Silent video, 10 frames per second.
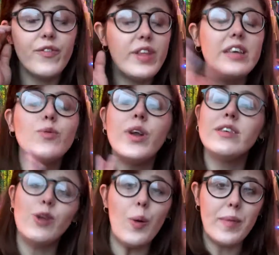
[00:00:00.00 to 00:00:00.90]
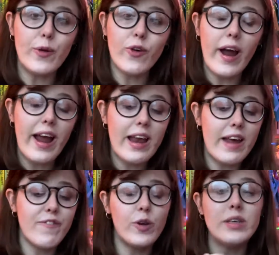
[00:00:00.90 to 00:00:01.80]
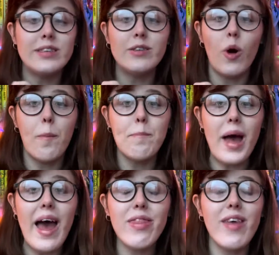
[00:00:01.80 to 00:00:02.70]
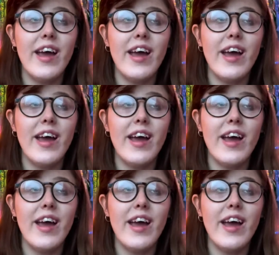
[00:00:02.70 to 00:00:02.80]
This one is not middle grade. It focuses on Beth,